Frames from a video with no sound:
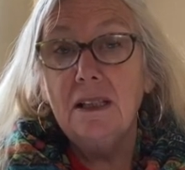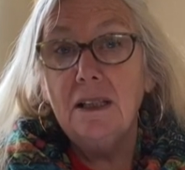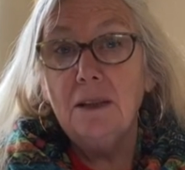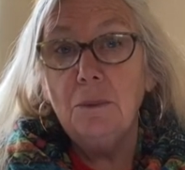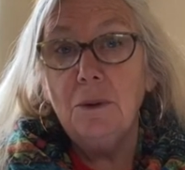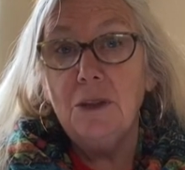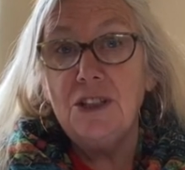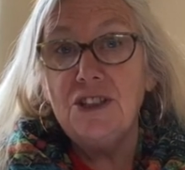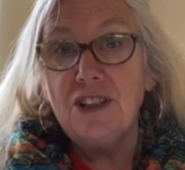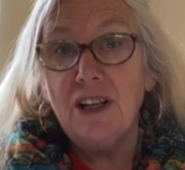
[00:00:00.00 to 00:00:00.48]

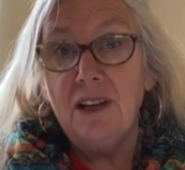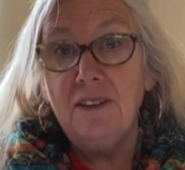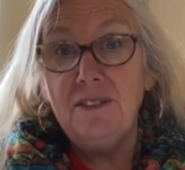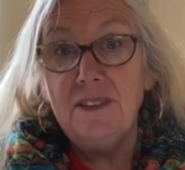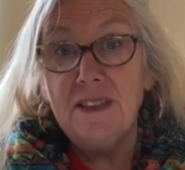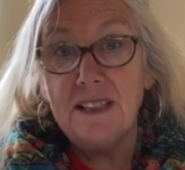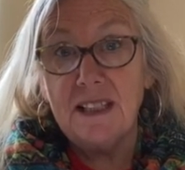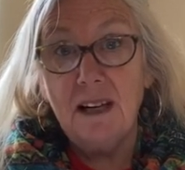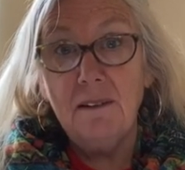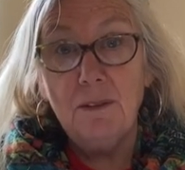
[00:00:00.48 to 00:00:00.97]
which I
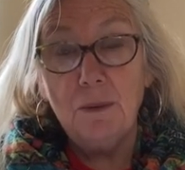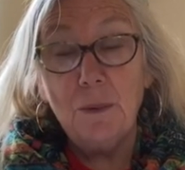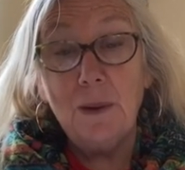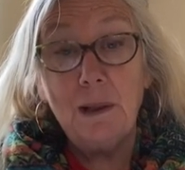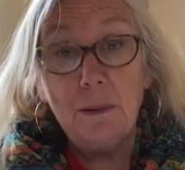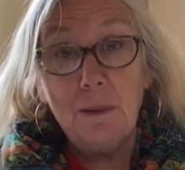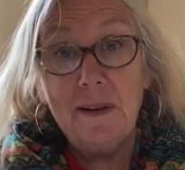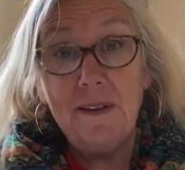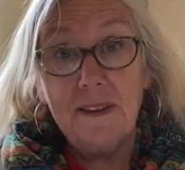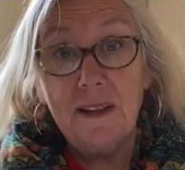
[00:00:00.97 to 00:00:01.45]
discovered when
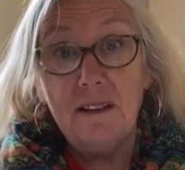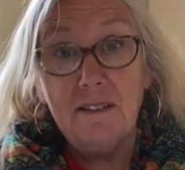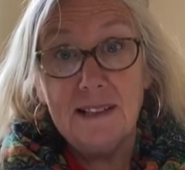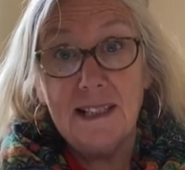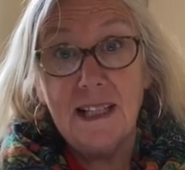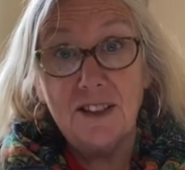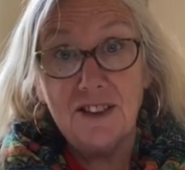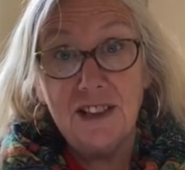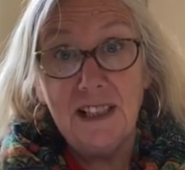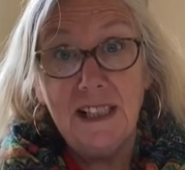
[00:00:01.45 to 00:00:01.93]
I went there is
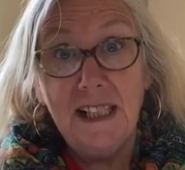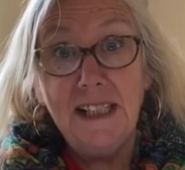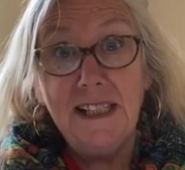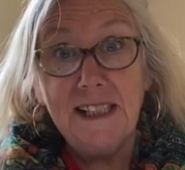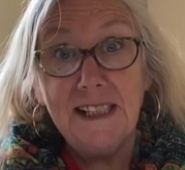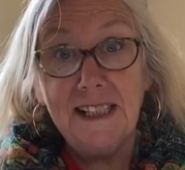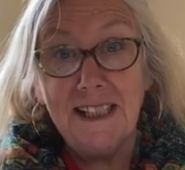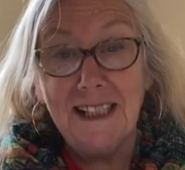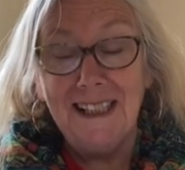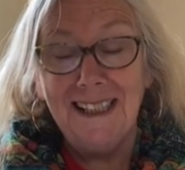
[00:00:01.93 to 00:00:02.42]
actually in
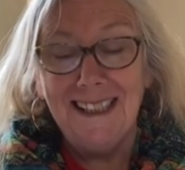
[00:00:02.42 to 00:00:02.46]
India.